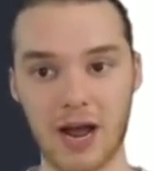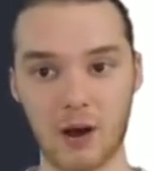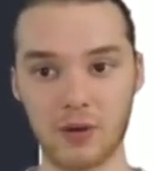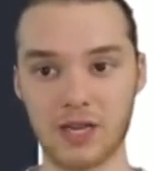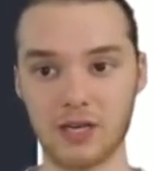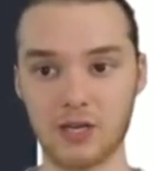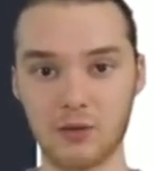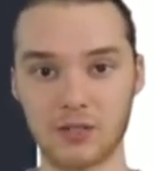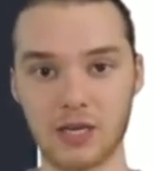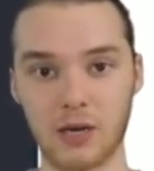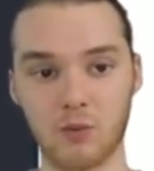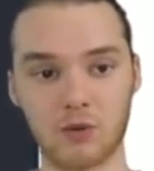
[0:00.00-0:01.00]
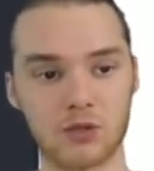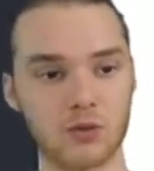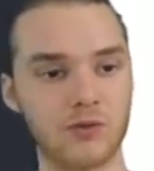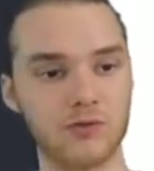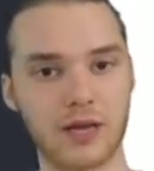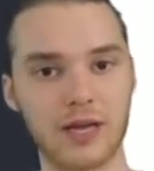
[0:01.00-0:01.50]
how we can use it, and we'll
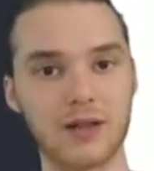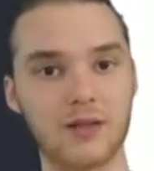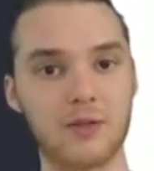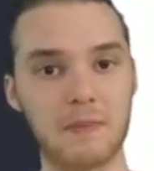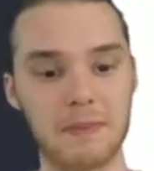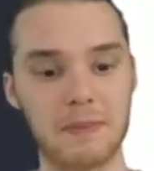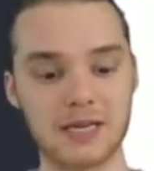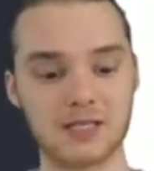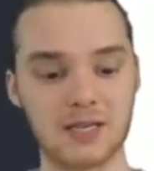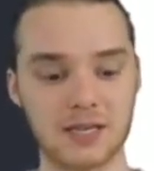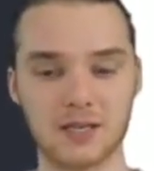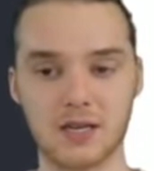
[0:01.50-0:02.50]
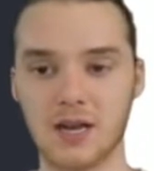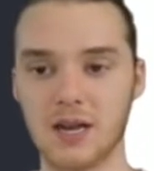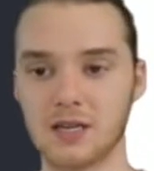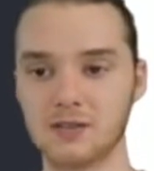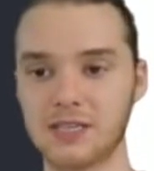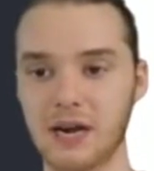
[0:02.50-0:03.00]
sort of look at the basics.
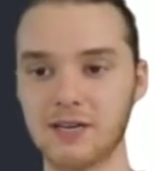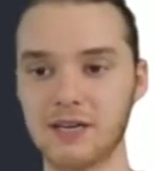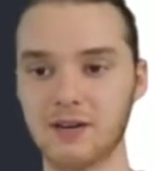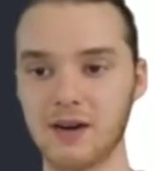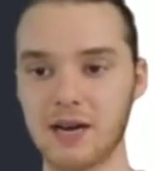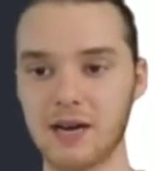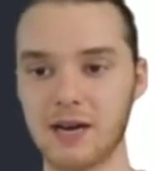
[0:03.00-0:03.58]
So down here